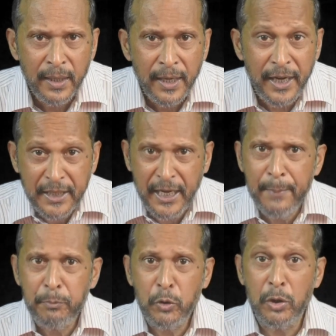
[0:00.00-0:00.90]
It
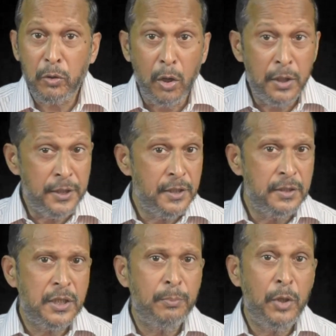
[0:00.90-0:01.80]
came to the
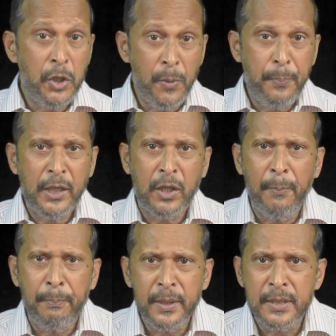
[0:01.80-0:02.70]
cognizance of the UP
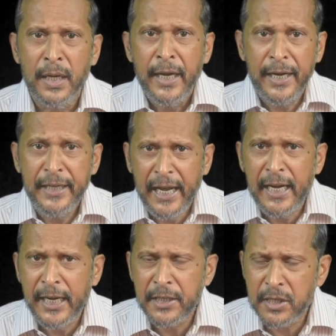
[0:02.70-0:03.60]
government a day
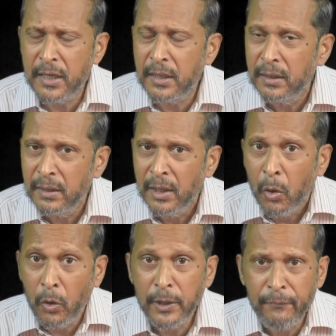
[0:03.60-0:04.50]
later
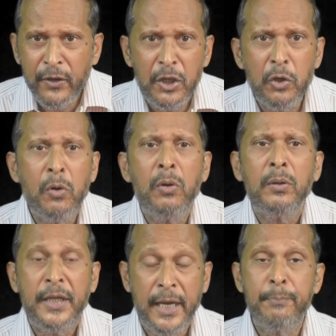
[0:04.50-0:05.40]
when the video
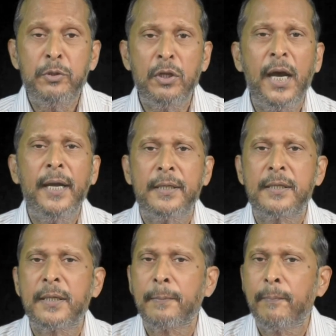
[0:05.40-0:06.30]
came to
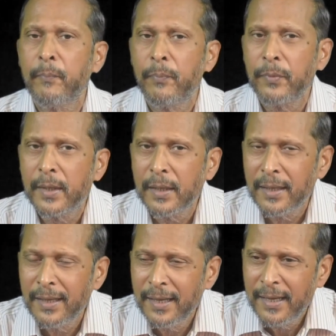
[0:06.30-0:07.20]
light.
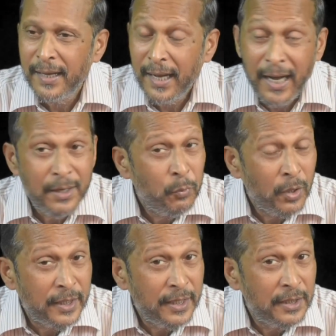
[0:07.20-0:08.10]
And
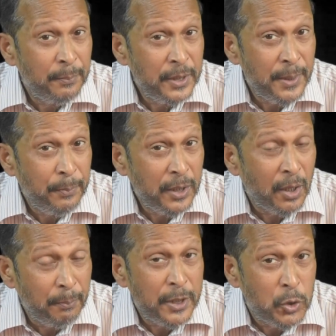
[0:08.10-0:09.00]
what did the BJP
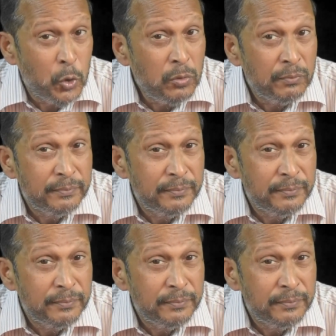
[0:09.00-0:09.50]
government do?